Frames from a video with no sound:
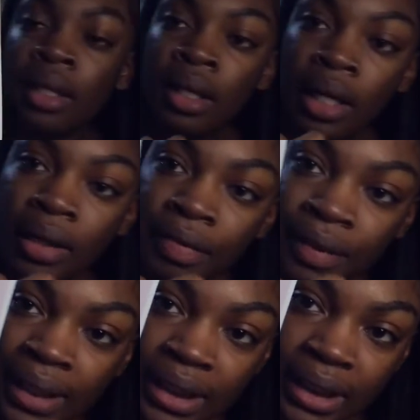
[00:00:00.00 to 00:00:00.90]
on the
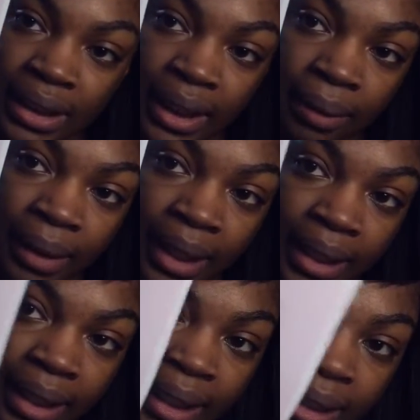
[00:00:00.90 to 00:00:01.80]
front, it's just saying what it
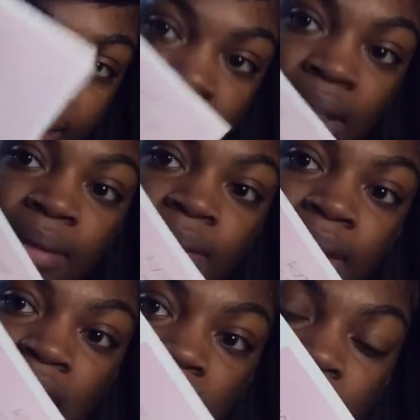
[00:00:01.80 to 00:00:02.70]
is. It comes with
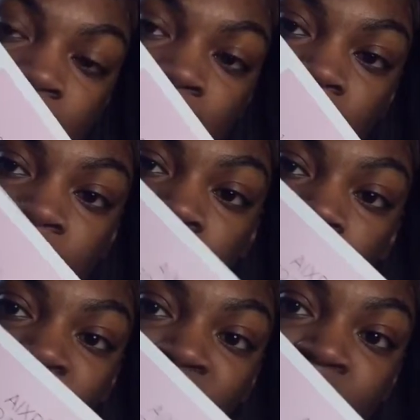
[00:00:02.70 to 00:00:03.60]
this little serial
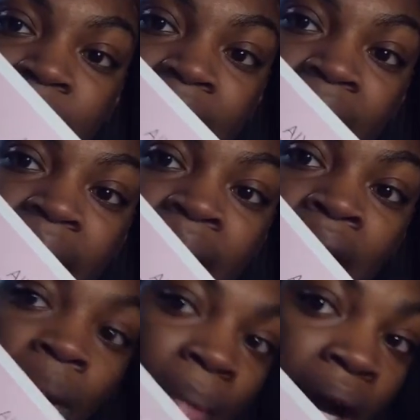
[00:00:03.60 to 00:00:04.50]
code that
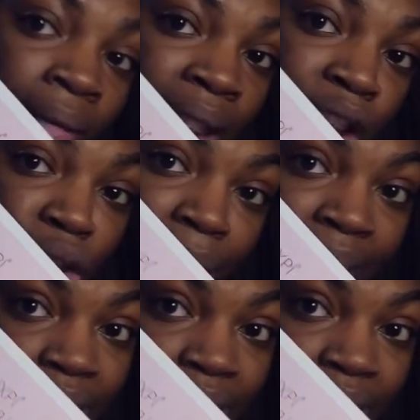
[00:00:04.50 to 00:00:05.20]
I'm not really sure what it's